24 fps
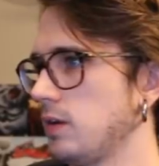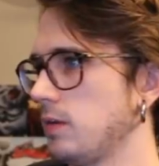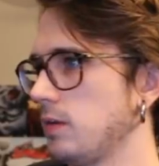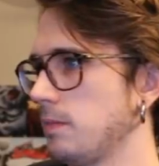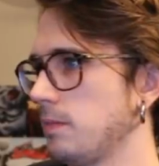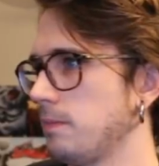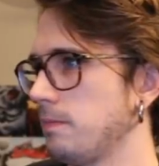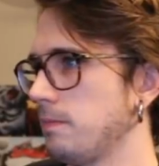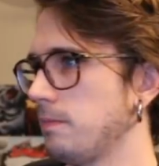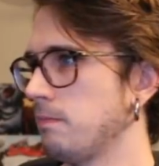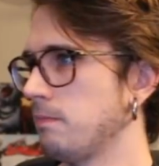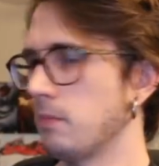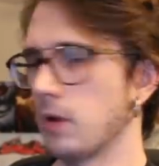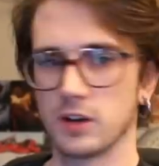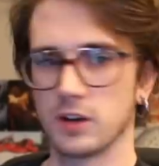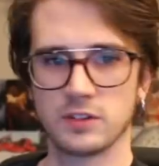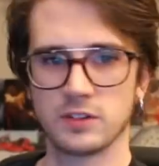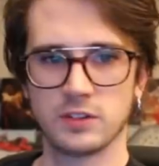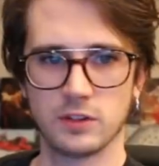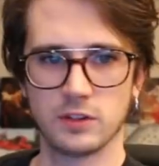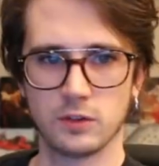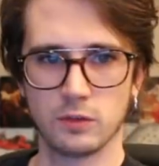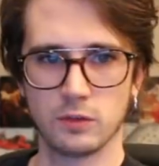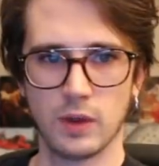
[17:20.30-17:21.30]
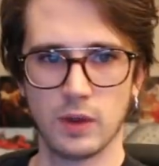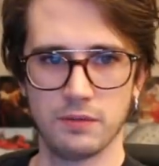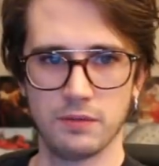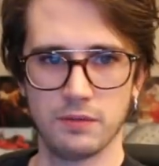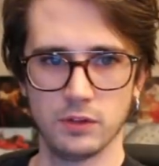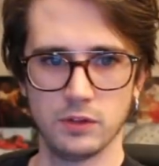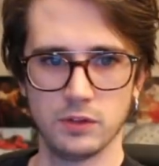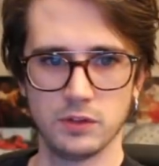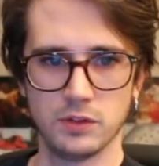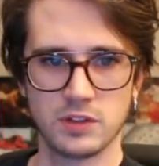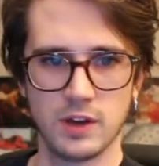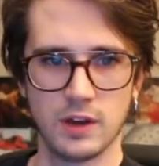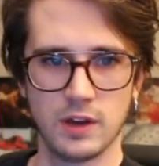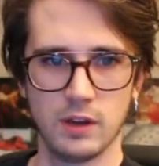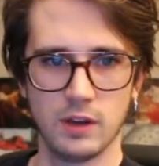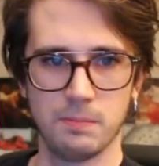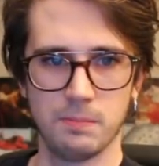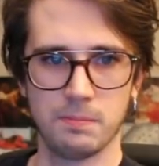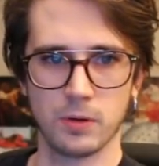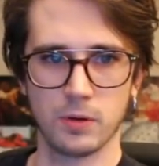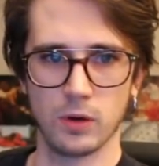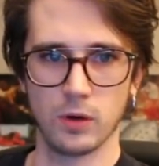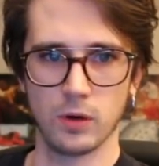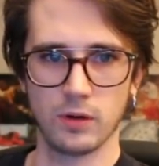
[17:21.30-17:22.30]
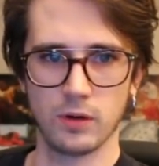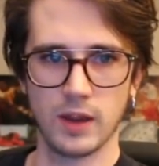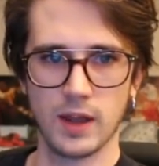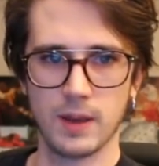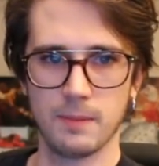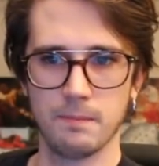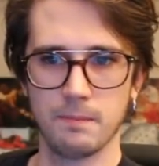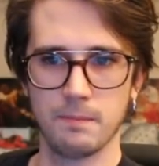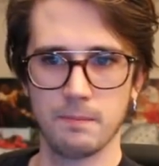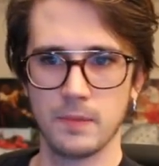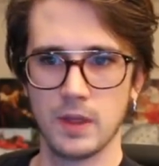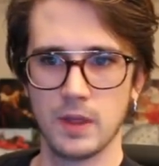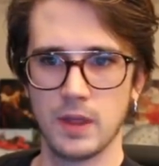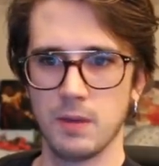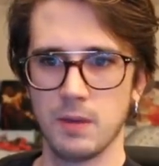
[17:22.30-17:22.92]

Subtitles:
Marxist revolutionary program.